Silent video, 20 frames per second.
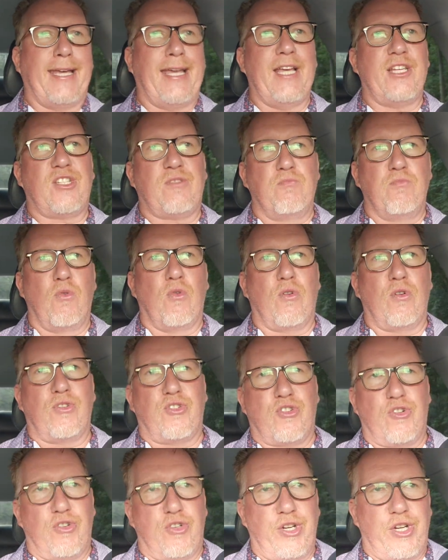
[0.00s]
guess, more
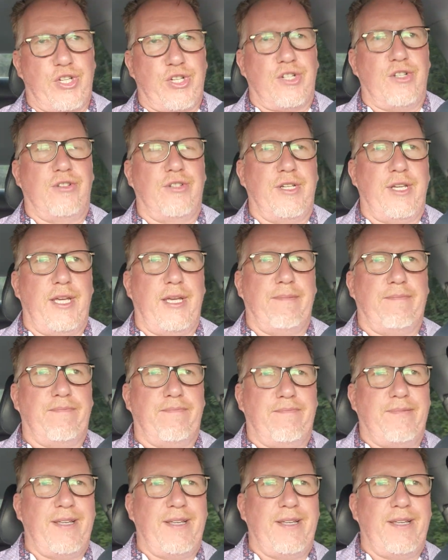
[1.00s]
traditionally,